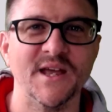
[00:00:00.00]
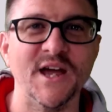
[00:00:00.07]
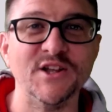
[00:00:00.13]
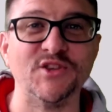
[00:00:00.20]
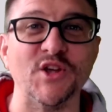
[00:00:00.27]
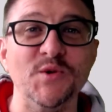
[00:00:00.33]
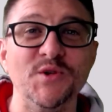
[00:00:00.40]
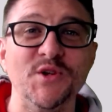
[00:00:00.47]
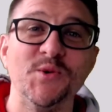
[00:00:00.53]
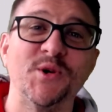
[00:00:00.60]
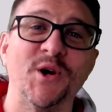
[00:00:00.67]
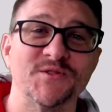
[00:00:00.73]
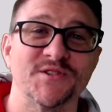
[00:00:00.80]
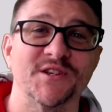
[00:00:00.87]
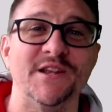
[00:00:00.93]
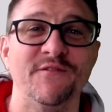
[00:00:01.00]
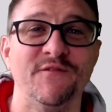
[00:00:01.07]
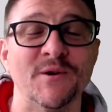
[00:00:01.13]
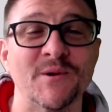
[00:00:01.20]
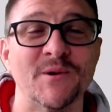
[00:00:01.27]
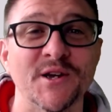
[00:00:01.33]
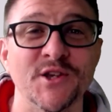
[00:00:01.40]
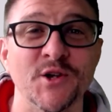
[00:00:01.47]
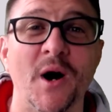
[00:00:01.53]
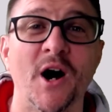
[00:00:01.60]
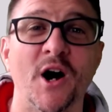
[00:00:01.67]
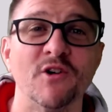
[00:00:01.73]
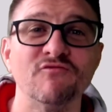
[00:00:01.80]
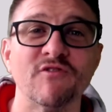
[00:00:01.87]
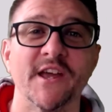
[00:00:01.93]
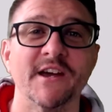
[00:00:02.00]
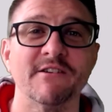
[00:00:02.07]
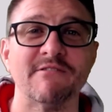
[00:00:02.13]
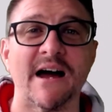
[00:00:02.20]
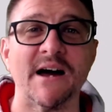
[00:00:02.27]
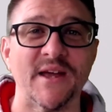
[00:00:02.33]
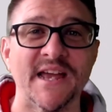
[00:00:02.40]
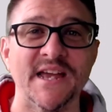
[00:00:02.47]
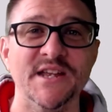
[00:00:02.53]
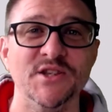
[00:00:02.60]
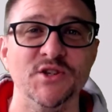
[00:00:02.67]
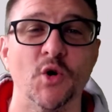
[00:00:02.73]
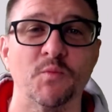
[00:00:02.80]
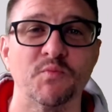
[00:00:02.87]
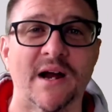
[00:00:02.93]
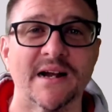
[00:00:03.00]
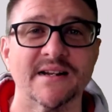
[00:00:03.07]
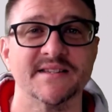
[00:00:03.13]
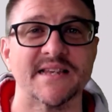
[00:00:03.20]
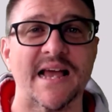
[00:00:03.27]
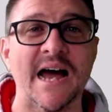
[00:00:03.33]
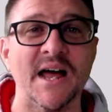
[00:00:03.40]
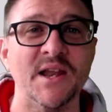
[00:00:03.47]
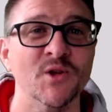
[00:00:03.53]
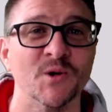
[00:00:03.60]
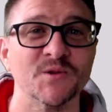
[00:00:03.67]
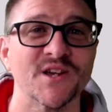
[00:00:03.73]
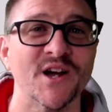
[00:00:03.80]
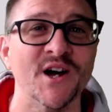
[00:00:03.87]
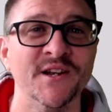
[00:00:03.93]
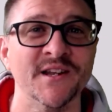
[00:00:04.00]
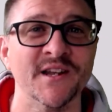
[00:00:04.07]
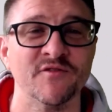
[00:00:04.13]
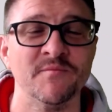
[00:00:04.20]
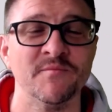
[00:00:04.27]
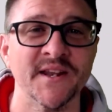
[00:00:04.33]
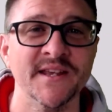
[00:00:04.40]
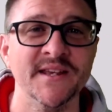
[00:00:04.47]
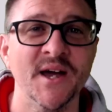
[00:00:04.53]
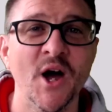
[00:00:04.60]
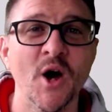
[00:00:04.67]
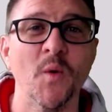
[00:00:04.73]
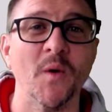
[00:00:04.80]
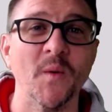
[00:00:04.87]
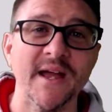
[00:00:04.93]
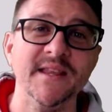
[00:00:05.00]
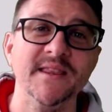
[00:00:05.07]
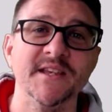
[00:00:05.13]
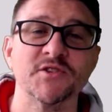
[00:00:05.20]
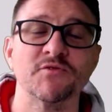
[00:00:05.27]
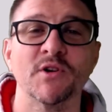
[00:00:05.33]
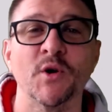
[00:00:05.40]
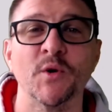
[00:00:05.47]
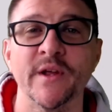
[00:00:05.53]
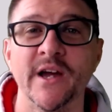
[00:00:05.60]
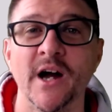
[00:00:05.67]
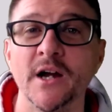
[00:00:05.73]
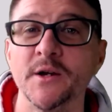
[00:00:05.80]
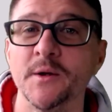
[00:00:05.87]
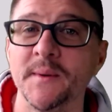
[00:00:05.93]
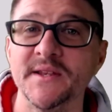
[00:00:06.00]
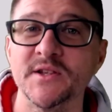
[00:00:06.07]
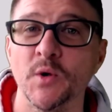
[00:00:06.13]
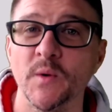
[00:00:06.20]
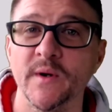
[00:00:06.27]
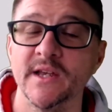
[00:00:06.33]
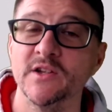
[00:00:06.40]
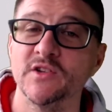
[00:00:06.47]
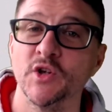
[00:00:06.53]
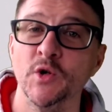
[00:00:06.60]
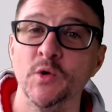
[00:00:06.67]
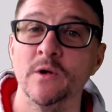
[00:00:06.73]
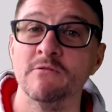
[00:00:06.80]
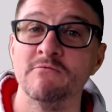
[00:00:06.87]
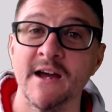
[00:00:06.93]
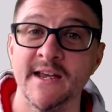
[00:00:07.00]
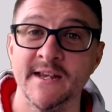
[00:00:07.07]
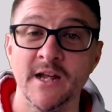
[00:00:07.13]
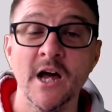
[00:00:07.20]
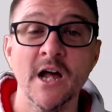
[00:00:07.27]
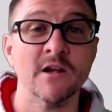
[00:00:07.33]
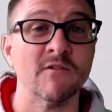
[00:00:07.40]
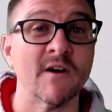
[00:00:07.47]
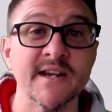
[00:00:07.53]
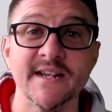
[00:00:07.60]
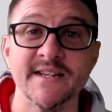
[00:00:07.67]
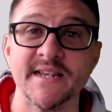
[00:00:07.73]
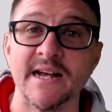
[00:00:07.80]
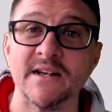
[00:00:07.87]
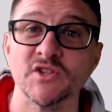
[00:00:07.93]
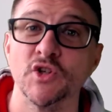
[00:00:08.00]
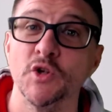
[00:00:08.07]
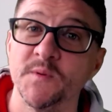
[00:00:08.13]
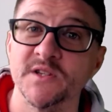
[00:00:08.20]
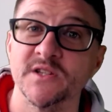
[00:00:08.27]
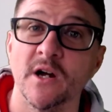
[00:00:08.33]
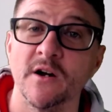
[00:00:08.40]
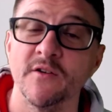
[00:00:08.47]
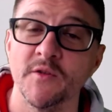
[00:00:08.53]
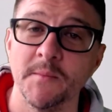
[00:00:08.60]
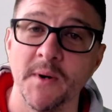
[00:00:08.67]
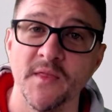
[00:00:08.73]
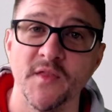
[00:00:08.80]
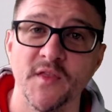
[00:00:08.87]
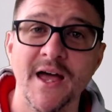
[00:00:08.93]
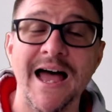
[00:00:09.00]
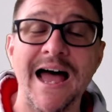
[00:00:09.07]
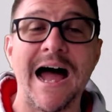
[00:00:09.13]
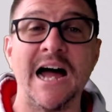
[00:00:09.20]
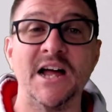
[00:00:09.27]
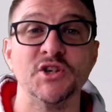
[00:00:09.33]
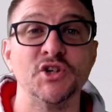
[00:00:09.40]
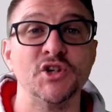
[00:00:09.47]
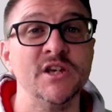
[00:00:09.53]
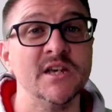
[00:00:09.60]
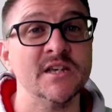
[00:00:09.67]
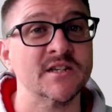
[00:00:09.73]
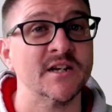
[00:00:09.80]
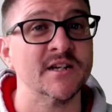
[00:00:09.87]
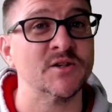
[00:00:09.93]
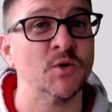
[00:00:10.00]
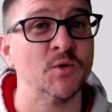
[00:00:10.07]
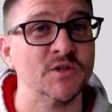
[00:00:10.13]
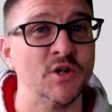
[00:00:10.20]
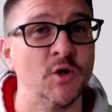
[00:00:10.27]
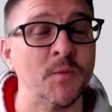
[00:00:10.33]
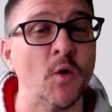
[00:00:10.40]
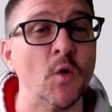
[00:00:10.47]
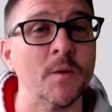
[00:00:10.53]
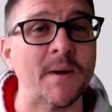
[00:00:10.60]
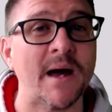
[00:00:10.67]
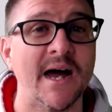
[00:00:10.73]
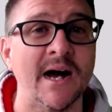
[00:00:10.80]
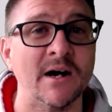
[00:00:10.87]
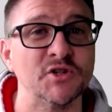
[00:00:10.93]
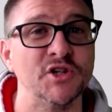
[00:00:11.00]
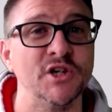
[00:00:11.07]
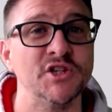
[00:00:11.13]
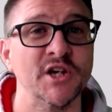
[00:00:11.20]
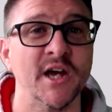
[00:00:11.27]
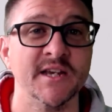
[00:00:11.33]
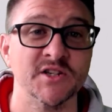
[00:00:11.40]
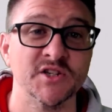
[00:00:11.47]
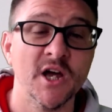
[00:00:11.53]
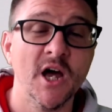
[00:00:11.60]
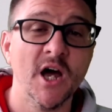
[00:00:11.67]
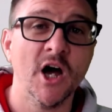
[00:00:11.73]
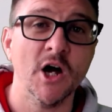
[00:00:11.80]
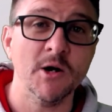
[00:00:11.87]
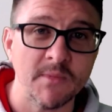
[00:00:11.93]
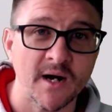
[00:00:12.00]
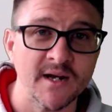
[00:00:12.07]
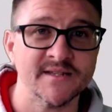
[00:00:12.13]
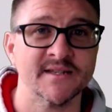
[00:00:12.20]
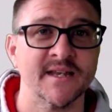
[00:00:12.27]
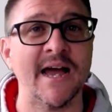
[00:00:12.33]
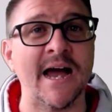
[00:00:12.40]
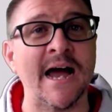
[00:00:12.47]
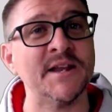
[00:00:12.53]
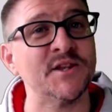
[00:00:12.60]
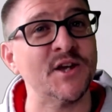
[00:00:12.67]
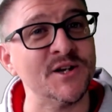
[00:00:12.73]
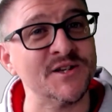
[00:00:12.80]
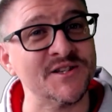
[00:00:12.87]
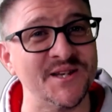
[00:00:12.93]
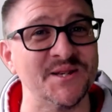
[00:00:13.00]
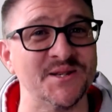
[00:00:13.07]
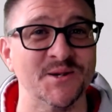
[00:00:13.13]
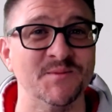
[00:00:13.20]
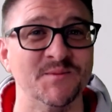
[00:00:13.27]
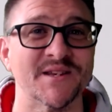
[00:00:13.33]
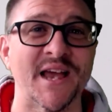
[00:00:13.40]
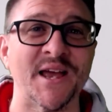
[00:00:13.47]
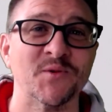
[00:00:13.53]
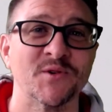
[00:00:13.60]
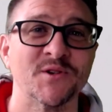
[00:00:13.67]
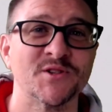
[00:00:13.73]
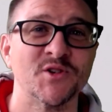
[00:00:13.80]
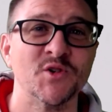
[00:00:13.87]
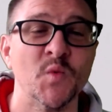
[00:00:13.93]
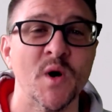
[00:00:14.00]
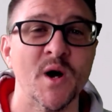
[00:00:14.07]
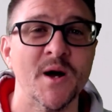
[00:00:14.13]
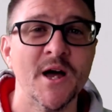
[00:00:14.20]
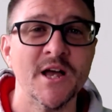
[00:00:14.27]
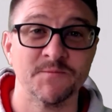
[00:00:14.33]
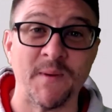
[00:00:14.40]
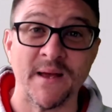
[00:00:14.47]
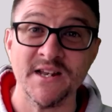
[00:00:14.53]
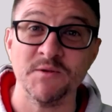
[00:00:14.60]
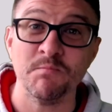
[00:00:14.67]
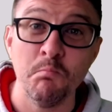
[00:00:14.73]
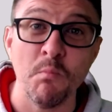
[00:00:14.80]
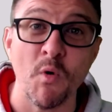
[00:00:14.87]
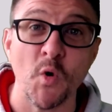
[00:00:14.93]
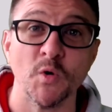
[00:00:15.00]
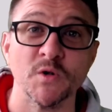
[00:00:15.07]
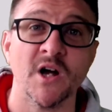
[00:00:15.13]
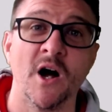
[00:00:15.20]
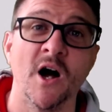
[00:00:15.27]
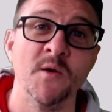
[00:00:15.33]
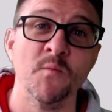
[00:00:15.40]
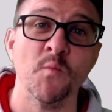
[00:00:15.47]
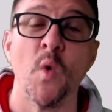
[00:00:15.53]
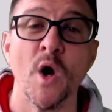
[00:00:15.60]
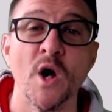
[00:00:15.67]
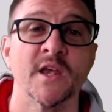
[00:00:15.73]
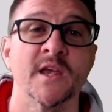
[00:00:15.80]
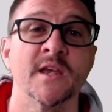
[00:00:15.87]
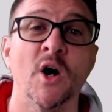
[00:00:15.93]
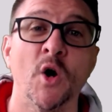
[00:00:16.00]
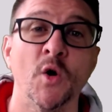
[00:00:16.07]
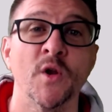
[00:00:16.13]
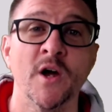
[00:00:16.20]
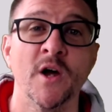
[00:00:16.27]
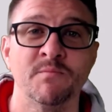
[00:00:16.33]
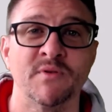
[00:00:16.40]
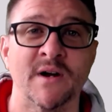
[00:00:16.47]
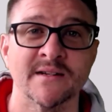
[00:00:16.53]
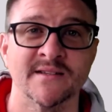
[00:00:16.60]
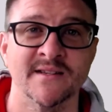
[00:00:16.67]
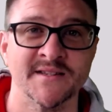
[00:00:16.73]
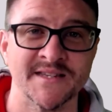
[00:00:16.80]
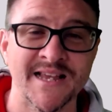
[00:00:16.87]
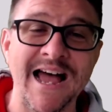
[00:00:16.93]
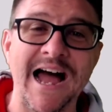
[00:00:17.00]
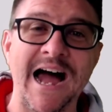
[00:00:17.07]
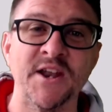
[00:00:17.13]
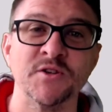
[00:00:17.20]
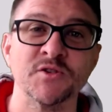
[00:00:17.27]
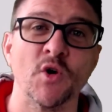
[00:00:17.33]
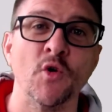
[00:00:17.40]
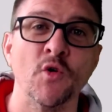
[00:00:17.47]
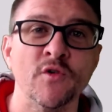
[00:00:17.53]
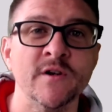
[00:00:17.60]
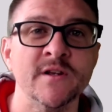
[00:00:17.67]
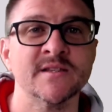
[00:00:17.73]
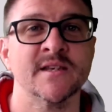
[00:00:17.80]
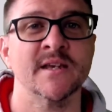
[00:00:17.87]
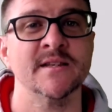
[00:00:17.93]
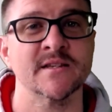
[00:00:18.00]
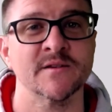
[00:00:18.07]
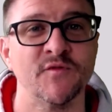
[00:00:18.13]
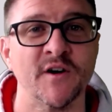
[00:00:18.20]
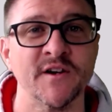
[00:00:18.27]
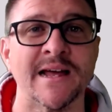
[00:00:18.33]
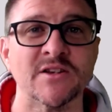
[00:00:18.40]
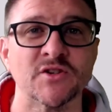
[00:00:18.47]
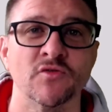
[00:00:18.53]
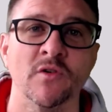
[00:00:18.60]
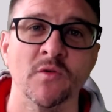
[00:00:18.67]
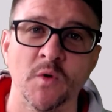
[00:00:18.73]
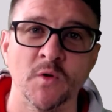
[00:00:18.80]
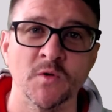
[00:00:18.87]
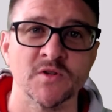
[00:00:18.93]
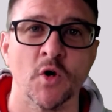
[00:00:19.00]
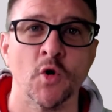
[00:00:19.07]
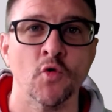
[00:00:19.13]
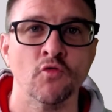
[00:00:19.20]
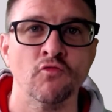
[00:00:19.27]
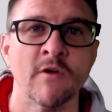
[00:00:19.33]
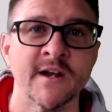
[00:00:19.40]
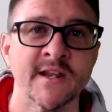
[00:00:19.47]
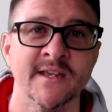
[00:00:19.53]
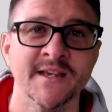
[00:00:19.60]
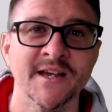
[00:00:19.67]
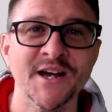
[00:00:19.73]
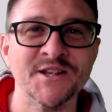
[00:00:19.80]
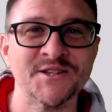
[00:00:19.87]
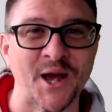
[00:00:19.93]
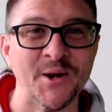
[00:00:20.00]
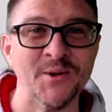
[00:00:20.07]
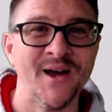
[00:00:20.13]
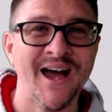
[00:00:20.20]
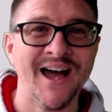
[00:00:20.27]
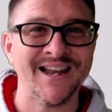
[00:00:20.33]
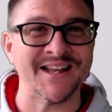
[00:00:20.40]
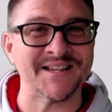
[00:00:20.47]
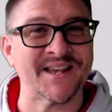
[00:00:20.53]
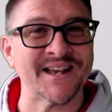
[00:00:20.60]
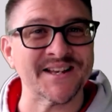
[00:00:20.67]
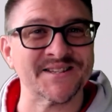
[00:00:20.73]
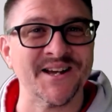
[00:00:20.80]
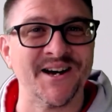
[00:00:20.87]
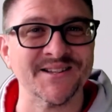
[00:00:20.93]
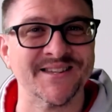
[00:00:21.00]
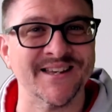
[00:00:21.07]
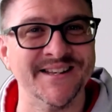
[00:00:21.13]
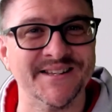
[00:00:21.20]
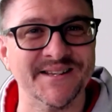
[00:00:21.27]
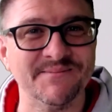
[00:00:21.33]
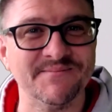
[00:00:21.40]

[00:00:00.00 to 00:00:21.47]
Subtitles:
Do you constantly feel like you are running around in your practice and not earn enough money? Well, in this recording, I'm going to be talking to Lorraine. Lorraine is our superstar of the month, and she is going to talk to you all about how she changed her mindset and her systems in order to spend more time working on her practice and has already seen some financial rewards already. So let's get started.